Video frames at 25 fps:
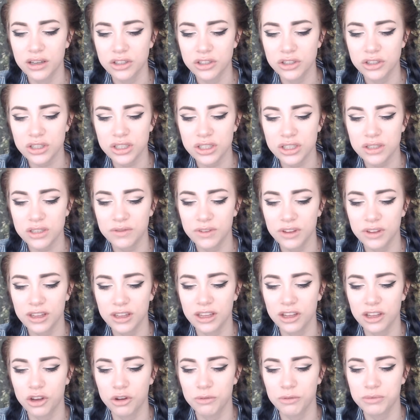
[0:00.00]
just feeling
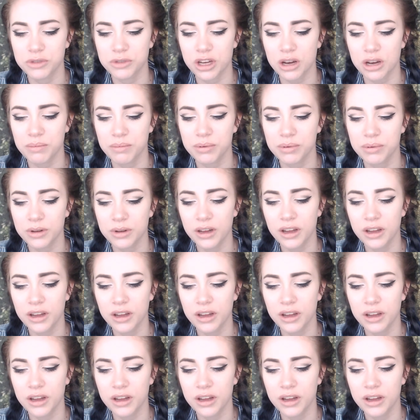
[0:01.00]
cooped up.